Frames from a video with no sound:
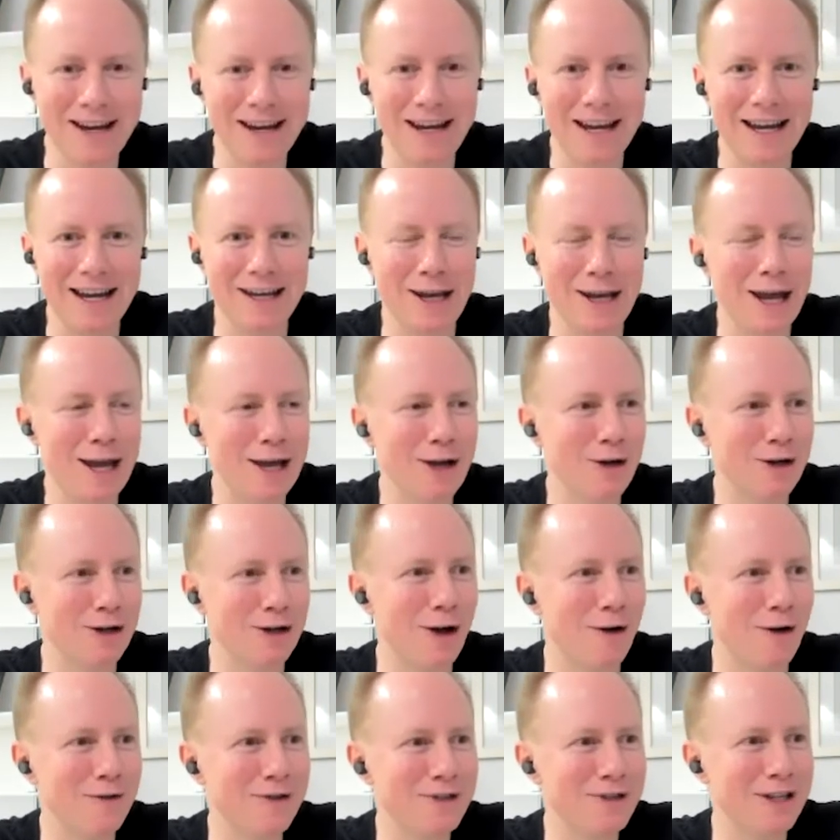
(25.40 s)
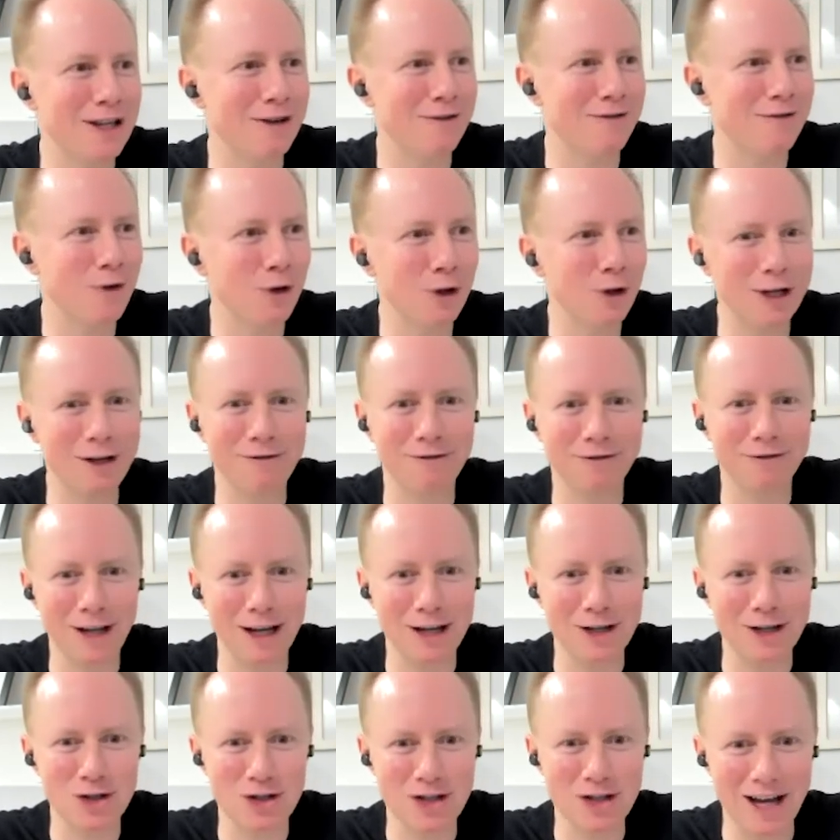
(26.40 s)
you got obviously a fully
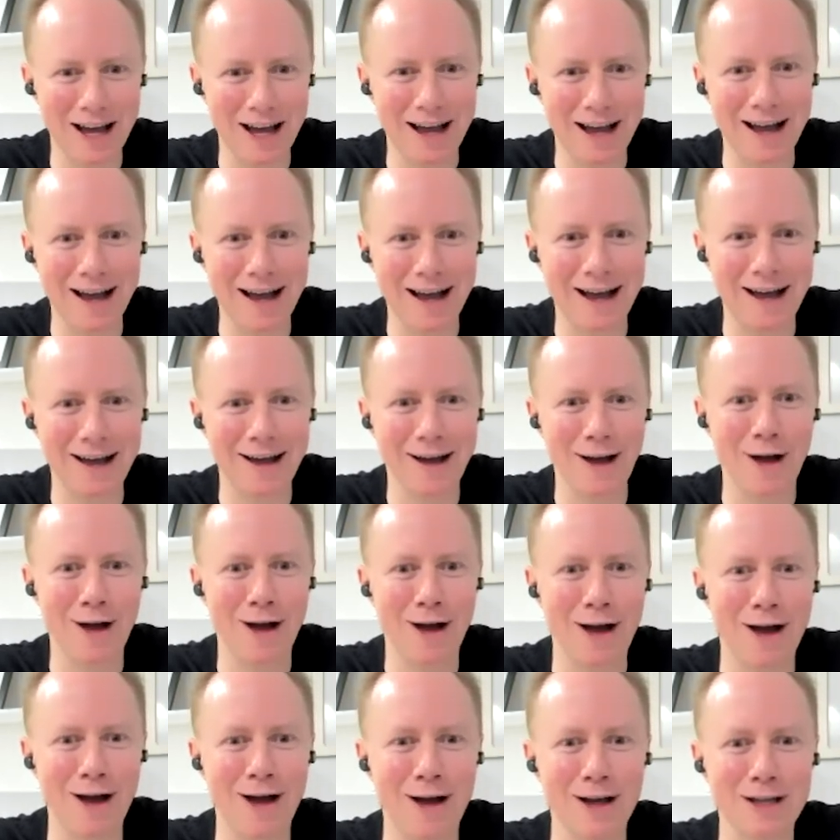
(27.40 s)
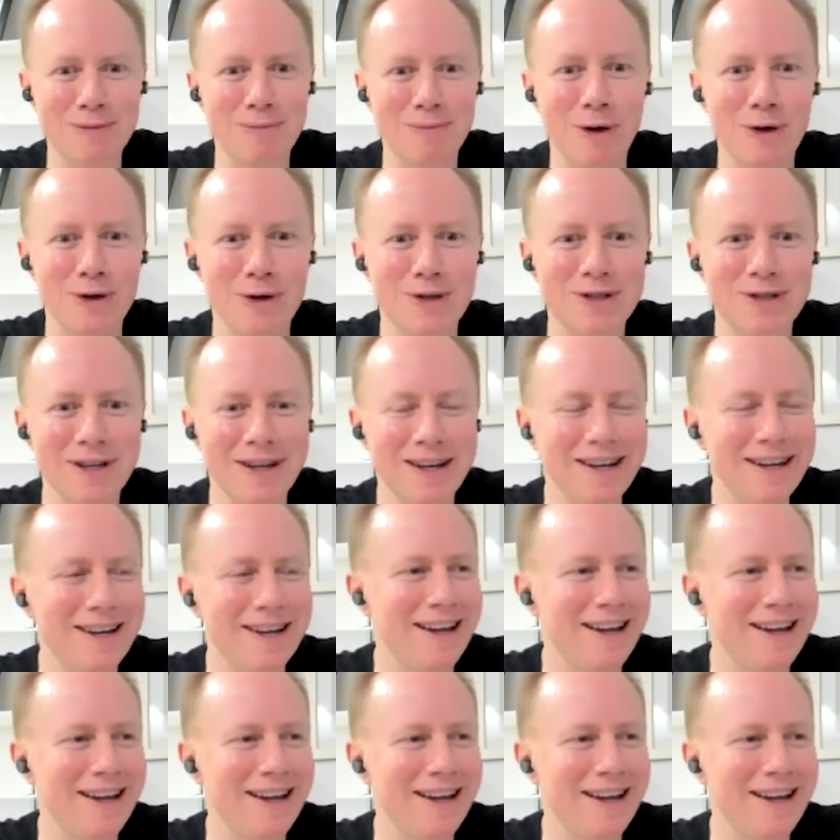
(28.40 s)
fledged I suppose